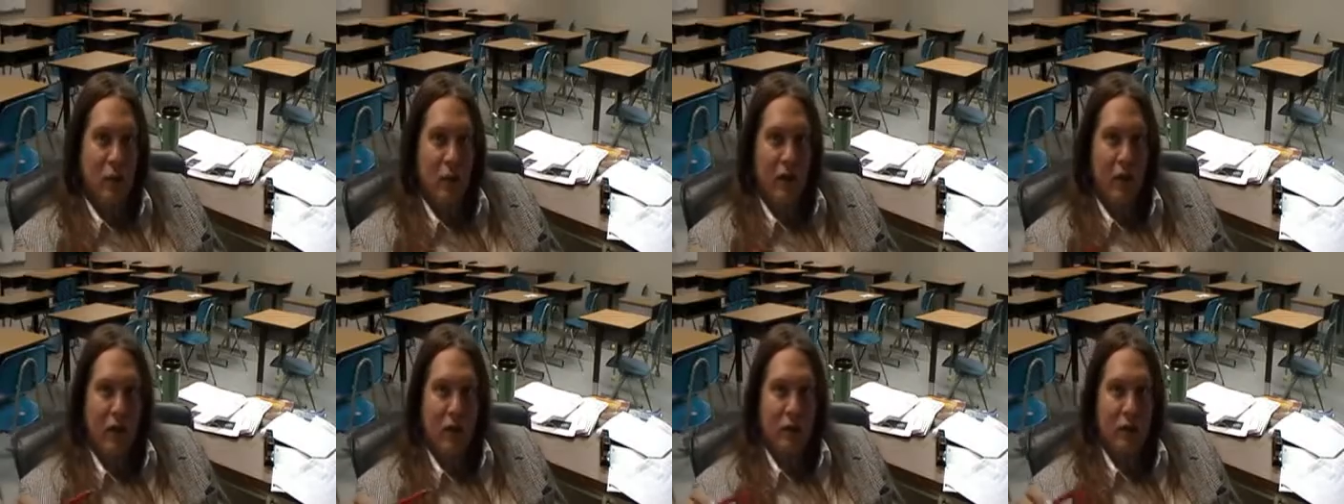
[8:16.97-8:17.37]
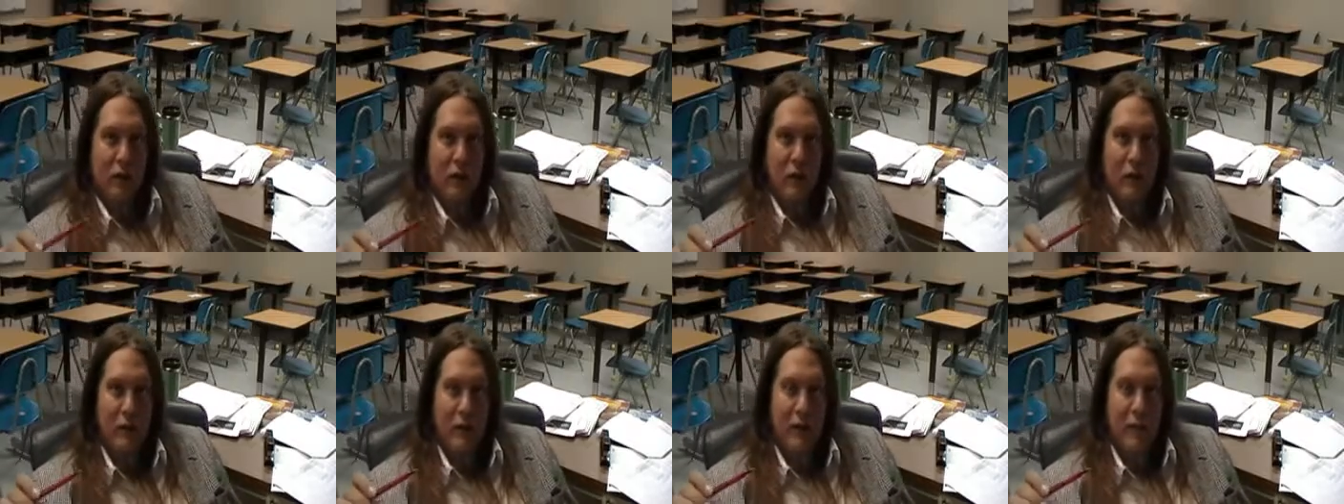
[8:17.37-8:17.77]
about when
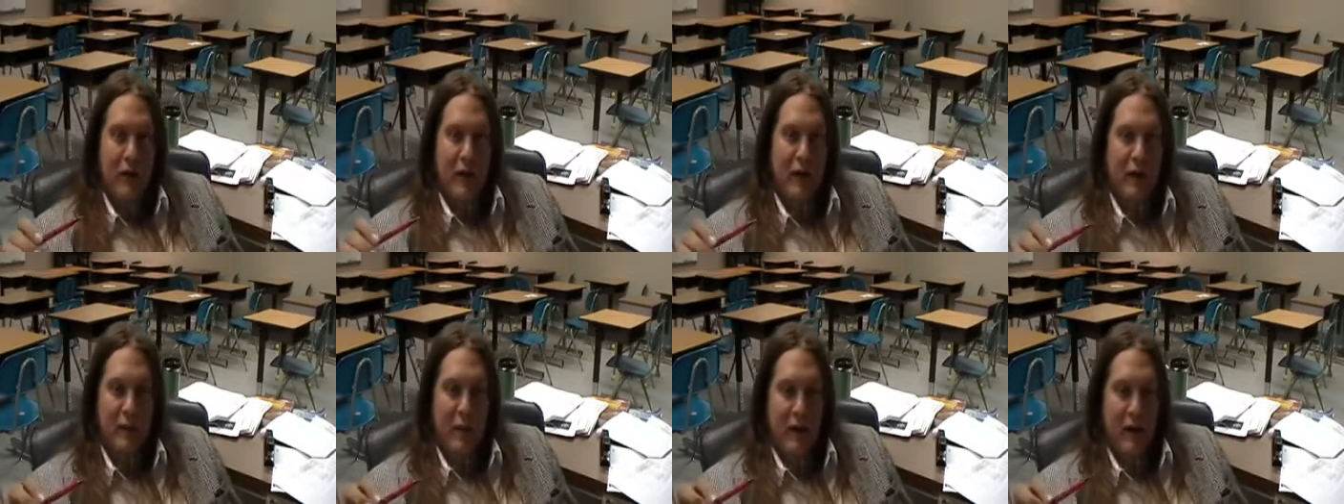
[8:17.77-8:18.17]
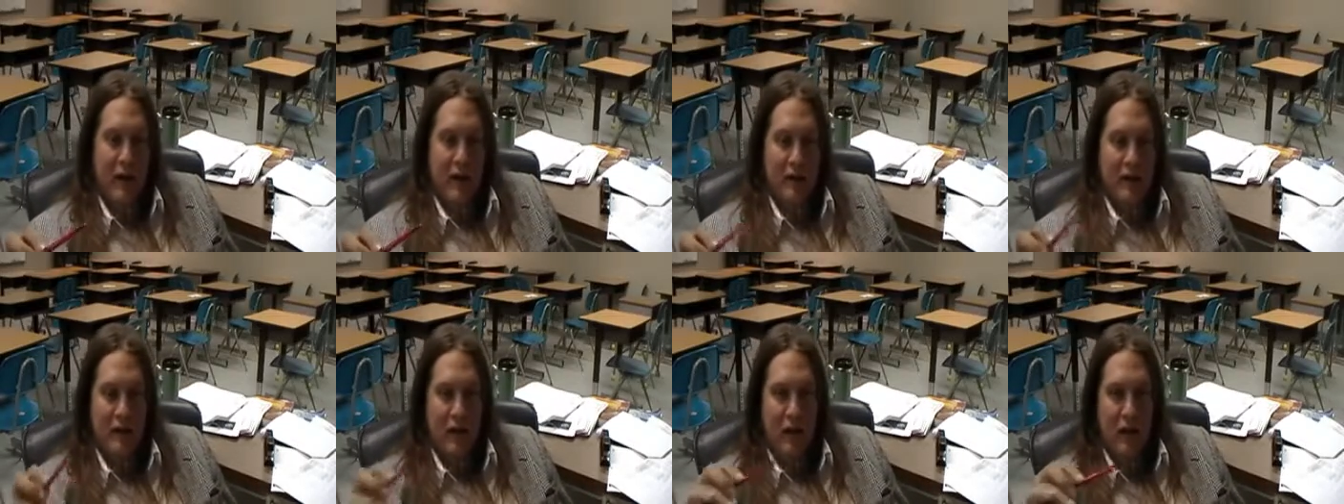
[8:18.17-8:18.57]
it comes to
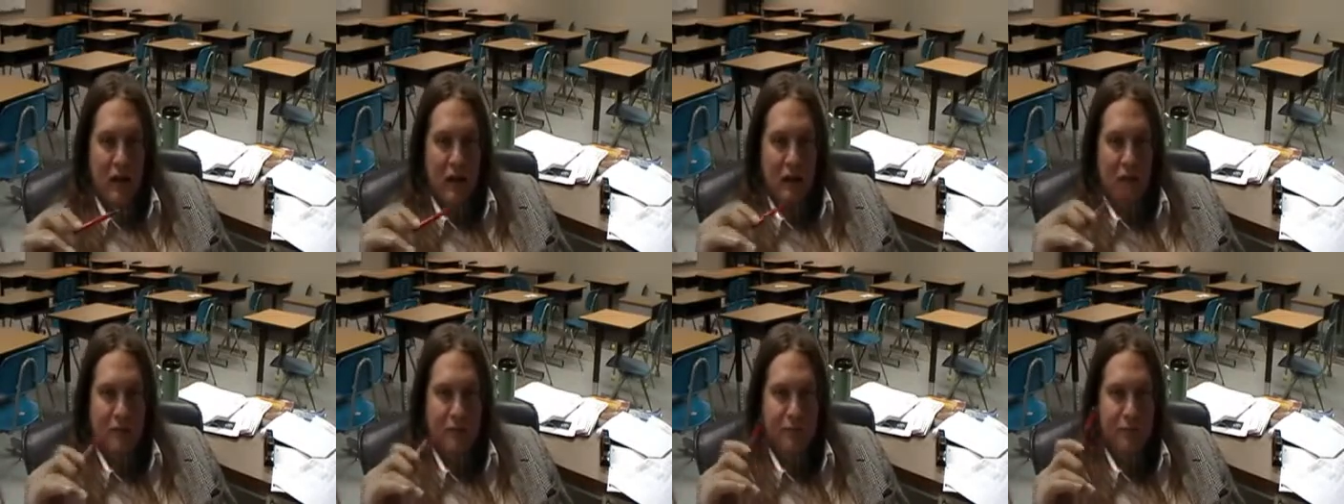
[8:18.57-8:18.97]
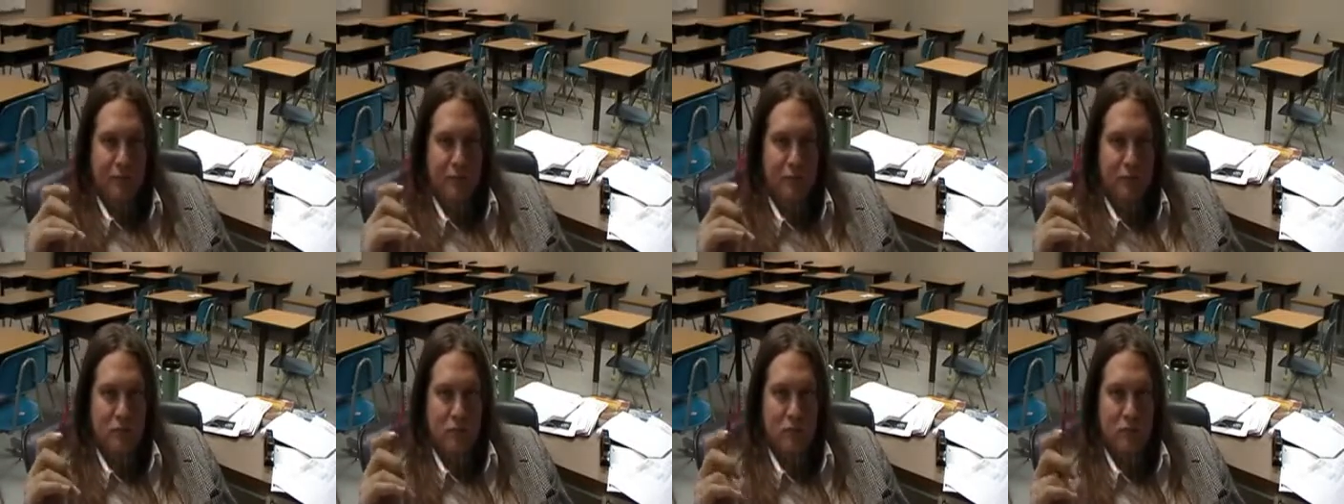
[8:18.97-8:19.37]
mathematics kind of
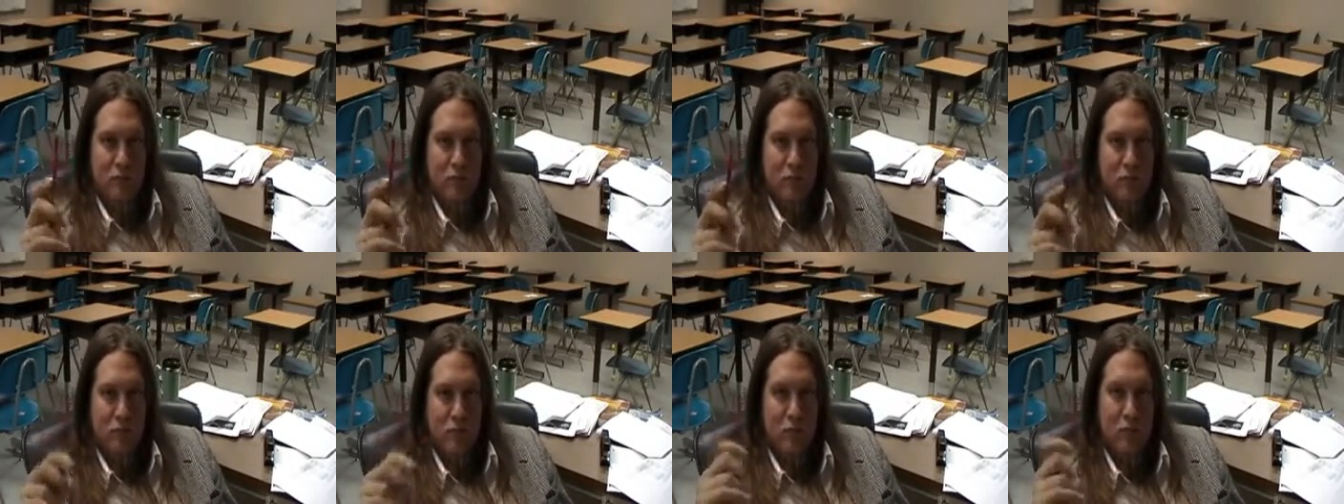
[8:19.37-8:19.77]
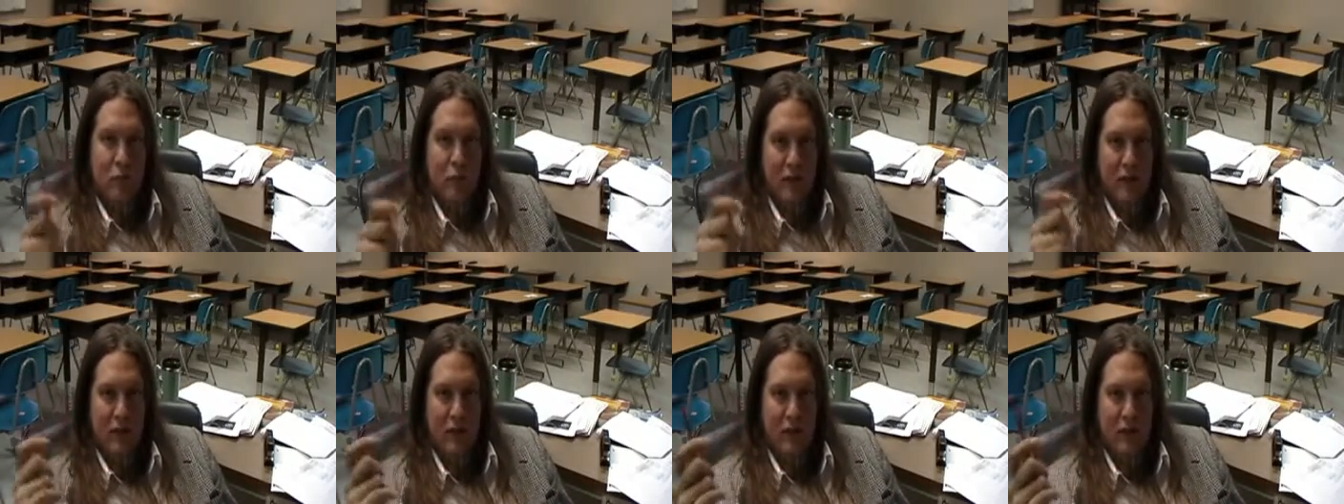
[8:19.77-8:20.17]

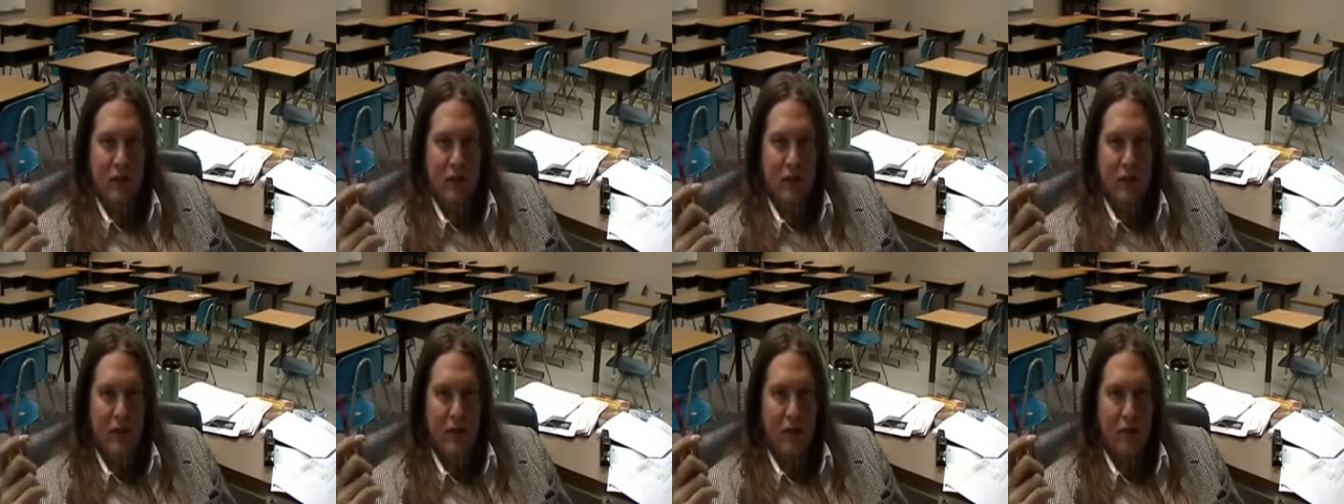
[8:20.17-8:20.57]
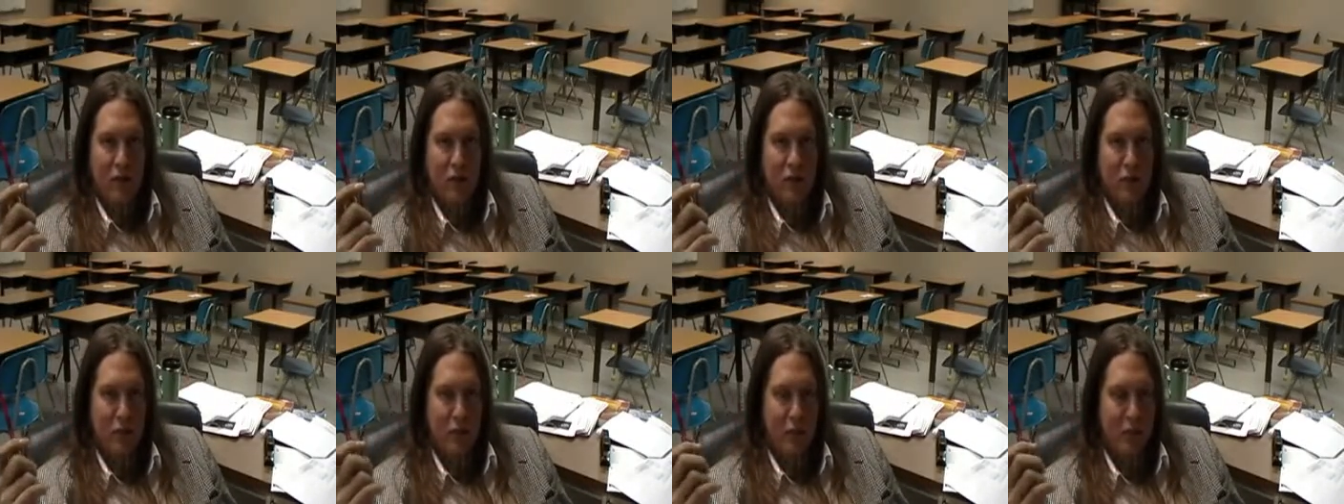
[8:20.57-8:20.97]
brings it together a
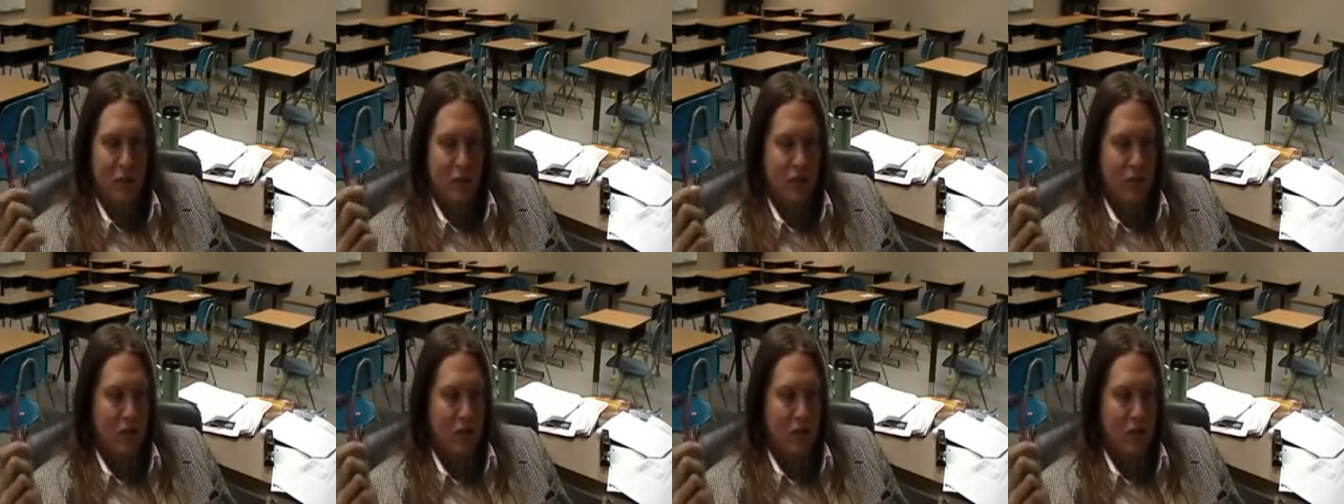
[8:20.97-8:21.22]
little bit,